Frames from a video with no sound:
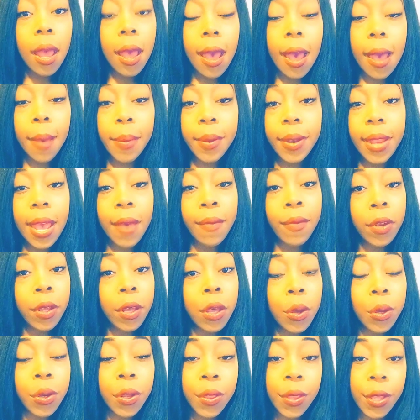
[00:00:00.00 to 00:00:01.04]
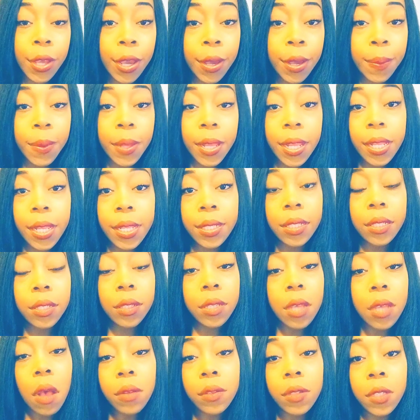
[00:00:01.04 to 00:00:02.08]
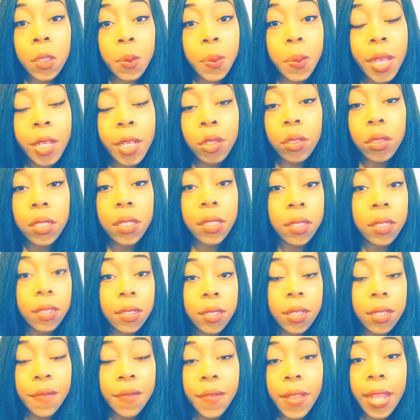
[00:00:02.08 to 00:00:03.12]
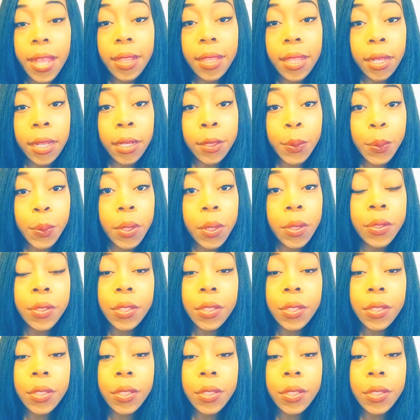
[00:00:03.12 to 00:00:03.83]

I've been having to go to therapies and talk to specialists and stuff like that as well.